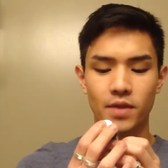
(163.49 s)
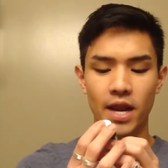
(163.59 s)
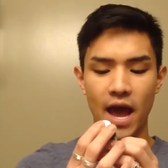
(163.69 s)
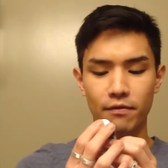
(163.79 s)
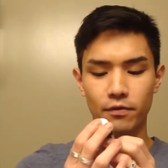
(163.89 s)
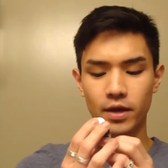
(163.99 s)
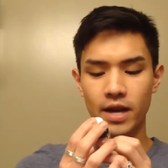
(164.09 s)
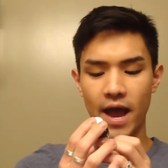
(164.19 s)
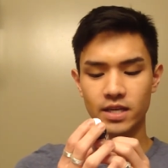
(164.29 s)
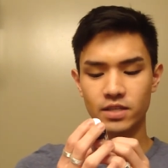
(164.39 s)
An African
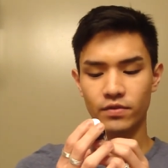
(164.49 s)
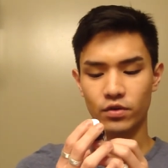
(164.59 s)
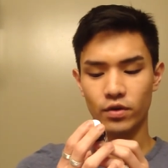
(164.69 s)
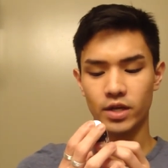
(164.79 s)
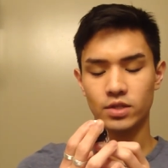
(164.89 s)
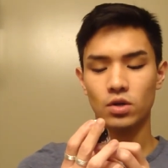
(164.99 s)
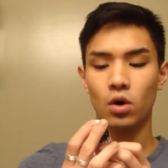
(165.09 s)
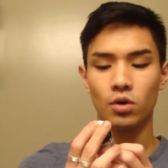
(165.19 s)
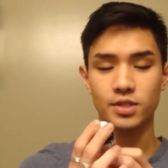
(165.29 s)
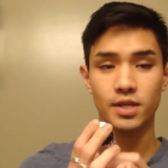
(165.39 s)
active ingredients
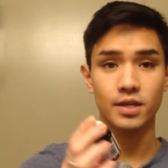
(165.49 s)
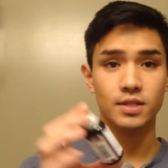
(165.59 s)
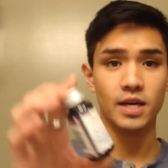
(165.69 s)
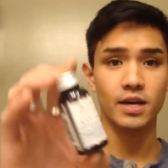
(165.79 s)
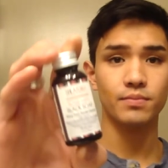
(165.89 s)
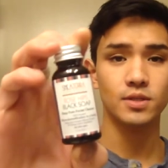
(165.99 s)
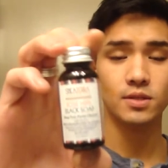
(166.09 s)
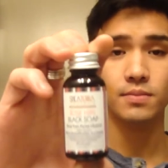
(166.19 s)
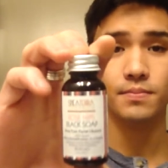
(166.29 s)
all skin types.